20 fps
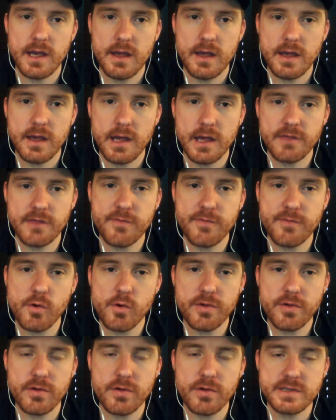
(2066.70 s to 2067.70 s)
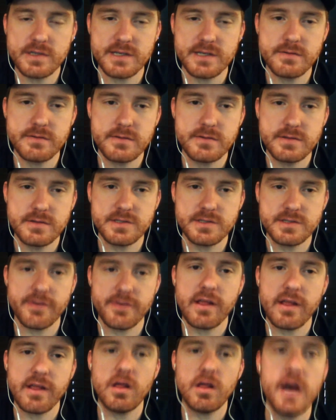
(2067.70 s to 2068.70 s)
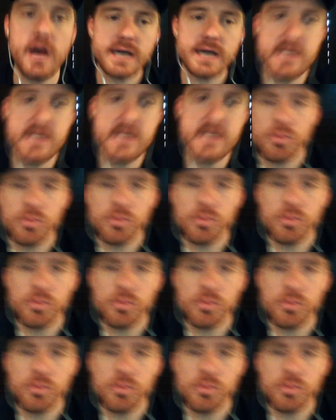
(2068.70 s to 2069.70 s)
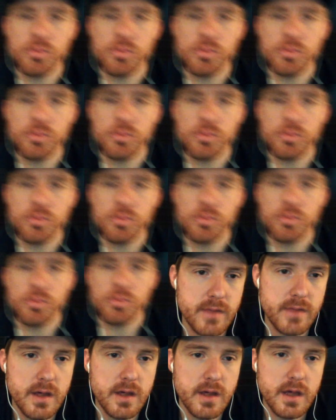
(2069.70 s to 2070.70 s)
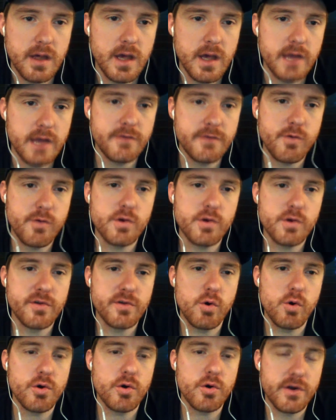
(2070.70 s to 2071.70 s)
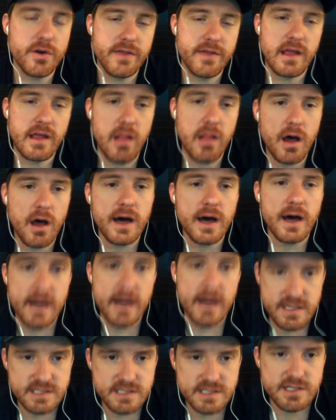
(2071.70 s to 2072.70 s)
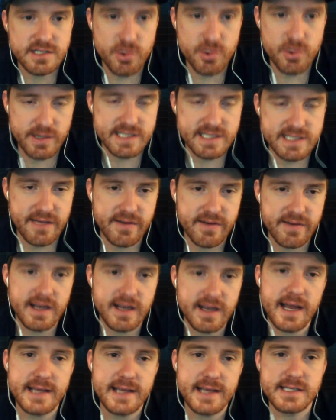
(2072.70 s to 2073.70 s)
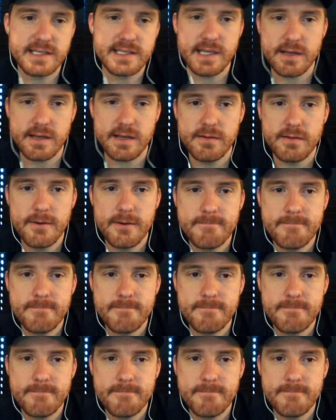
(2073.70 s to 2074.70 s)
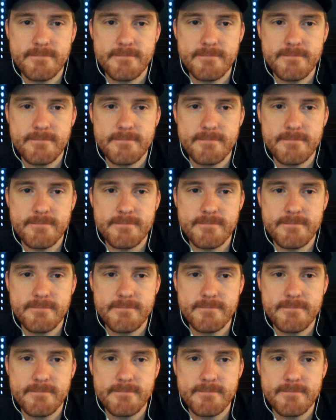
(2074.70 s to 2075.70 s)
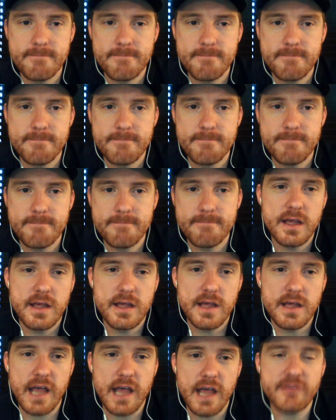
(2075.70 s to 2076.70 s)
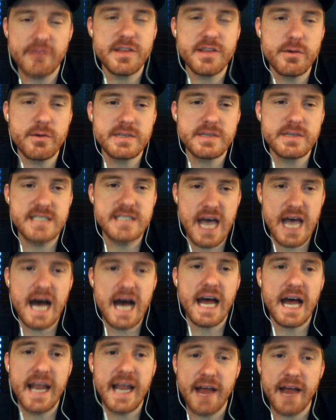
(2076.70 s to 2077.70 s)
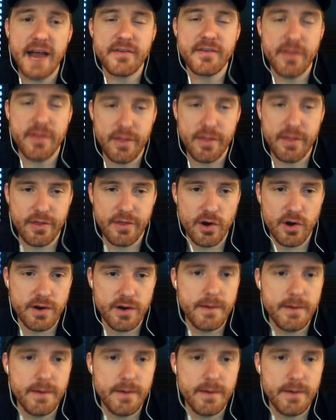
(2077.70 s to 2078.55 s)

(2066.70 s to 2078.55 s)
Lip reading: In the fourth, so they lost 102-94. In the fourth quarter, they lost 27-19. 8-point difference. Everything was tied after the third.